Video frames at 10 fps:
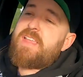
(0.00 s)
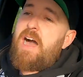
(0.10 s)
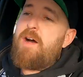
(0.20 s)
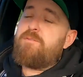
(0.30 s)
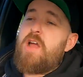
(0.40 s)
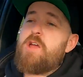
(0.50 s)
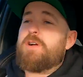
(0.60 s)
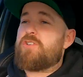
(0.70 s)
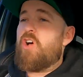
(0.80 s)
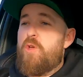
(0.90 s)
I'm very
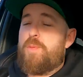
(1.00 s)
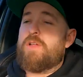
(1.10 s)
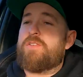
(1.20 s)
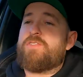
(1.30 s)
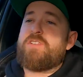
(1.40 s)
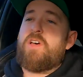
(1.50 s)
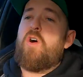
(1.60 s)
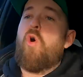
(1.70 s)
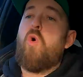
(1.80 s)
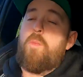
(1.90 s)
much open
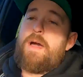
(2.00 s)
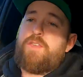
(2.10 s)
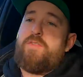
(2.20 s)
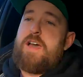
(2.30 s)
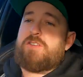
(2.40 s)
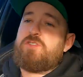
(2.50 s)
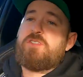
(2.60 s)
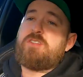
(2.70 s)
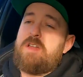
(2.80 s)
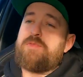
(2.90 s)
to all
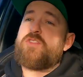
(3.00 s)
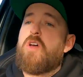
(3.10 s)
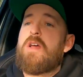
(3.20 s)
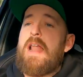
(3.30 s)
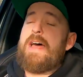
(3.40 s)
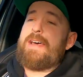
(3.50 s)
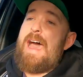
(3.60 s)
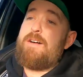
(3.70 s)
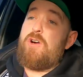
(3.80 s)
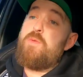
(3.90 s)
manufacturers, and I'm so glad I
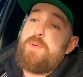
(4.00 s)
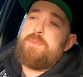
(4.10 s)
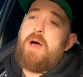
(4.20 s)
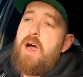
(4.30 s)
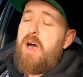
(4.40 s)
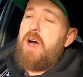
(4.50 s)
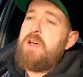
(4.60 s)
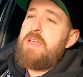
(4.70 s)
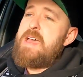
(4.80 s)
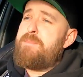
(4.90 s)
have opened my heart,
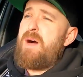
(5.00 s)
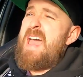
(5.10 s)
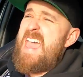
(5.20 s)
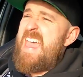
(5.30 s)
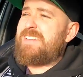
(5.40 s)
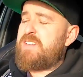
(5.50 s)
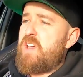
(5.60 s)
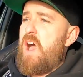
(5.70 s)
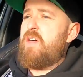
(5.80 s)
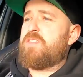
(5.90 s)
my head
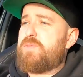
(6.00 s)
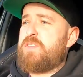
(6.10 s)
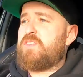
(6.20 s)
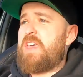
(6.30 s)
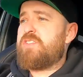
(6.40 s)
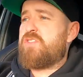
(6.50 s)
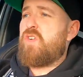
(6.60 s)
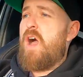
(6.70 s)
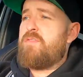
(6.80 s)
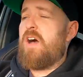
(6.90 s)
to others, because getting to
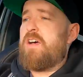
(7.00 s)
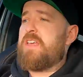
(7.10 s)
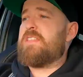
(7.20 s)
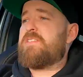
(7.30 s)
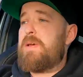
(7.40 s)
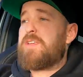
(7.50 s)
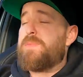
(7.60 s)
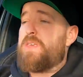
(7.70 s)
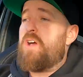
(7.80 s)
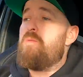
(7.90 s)
drive cars like this makes
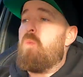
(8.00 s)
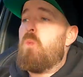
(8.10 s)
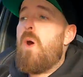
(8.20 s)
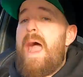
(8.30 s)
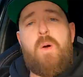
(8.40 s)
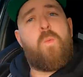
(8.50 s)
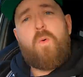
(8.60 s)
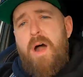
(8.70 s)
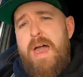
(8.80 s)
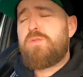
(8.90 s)
me go, wow,
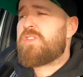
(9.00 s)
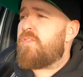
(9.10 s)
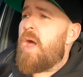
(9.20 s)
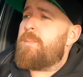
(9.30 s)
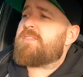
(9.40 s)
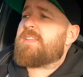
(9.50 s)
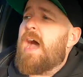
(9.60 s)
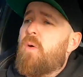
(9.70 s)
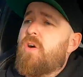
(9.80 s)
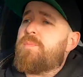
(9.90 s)
what else have I missed
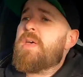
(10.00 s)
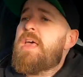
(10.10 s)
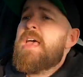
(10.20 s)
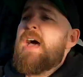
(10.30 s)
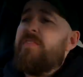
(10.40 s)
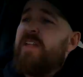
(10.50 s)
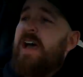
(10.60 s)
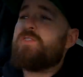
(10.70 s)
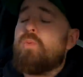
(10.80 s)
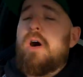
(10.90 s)
out on? and
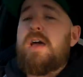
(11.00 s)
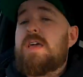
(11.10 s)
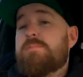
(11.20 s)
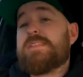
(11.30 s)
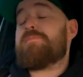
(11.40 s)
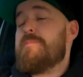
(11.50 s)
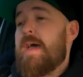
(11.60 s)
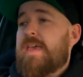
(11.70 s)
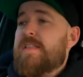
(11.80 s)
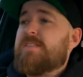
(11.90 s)
that is why I'm dipping
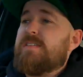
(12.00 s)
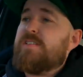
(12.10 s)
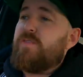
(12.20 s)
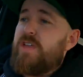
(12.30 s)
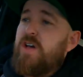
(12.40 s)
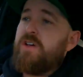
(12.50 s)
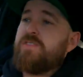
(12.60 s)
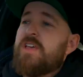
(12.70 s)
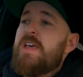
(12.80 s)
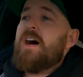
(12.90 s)
back into these
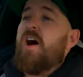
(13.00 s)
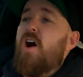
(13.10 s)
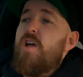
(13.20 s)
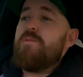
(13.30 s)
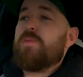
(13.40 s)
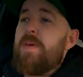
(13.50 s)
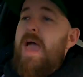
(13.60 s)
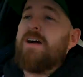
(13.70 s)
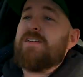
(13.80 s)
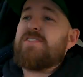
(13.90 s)
videos. I hope to be
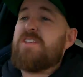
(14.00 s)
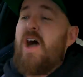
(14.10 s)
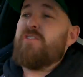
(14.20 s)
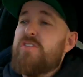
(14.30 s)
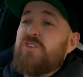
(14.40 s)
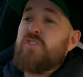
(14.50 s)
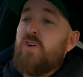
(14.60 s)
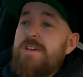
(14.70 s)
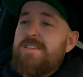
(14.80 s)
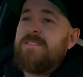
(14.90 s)
able to discover the
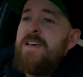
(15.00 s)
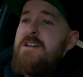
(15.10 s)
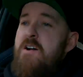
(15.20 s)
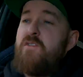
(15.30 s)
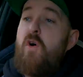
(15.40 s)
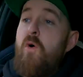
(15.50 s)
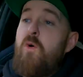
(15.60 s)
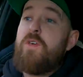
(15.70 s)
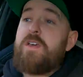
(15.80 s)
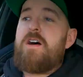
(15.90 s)
joys of
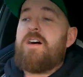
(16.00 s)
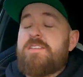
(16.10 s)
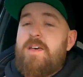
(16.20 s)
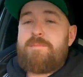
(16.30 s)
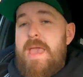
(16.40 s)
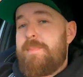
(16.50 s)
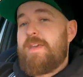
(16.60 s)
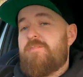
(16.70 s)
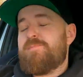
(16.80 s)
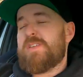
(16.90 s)
all the cars that
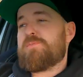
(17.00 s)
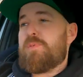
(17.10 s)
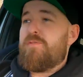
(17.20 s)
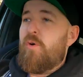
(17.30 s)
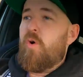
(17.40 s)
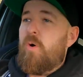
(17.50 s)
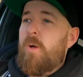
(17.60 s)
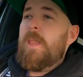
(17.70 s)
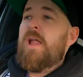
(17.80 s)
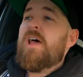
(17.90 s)
maybe I've missed before.
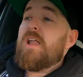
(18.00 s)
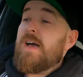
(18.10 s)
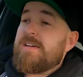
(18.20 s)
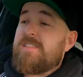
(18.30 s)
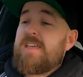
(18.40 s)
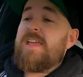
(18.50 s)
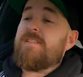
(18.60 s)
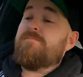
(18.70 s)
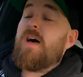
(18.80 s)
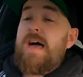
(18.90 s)
Like I
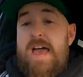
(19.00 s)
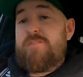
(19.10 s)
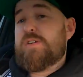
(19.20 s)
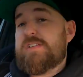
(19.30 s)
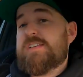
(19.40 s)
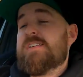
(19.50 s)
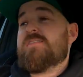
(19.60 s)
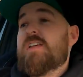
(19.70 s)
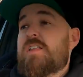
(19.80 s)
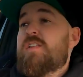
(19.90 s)
said, I have one of
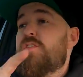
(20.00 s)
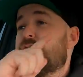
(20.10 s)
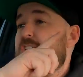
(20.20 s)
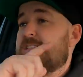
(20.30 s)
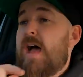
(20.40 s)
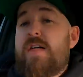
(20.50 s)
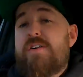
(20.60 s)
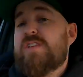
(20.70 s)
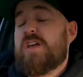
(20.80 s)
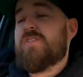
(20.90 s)
these, and if you've checked out
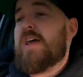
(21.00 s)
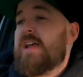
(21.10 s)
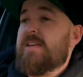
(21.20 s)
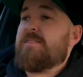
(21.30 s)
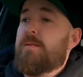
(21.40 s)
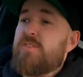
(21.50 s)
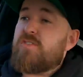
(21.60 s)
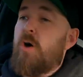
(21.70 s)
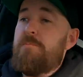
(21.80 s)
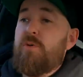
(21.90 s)
that video that I clicked up the
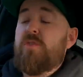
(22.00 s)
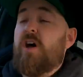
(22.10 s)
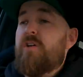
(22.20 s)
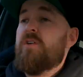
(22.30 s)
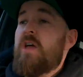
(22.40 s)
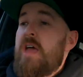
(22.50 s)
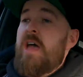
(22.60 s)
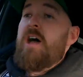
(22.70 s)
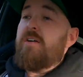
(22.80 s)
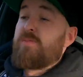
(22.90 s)
top, you'll know
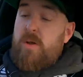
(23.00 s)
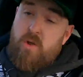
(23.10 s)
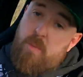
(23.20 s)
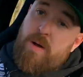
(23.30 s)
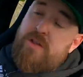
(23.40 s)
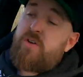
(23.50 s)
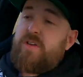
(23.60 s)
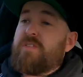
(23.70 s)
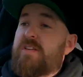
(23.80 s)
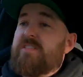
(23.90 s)
I've spent a lot of money on
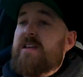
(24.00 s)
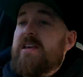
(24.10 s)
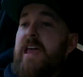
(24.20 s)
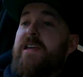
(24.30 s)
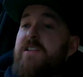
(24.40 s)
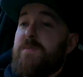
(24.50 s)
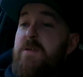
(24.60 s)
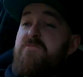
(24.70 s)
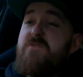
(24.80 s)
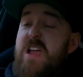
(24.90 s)
it recently, getting it to
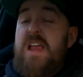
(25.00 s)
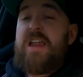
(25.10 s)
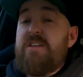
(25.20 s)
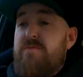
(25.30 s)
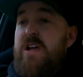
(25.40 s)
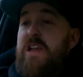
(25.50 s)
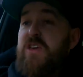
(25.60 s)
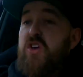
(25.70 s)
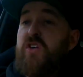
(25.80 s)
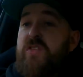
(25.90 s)
be really, really
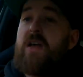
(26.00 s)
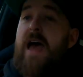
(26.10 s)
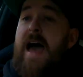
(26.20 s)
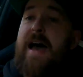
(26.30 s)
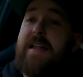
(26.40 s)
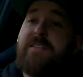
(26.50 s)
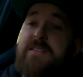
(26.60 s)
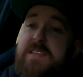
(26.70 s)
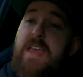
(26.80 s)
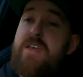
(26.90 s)
good,
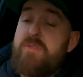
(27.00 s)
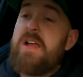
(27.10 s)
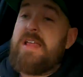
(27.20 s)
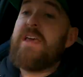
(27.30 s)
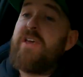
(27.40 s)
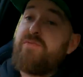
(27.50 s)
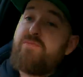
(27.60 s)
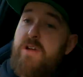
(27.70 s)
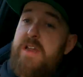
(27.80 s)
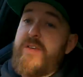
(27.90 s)
and it really is
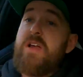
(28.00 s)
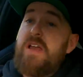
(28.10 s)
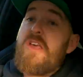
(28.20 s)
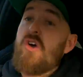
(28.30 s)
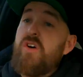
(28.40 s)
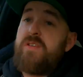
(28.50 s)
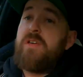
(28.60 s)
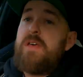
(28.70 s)
really, really good.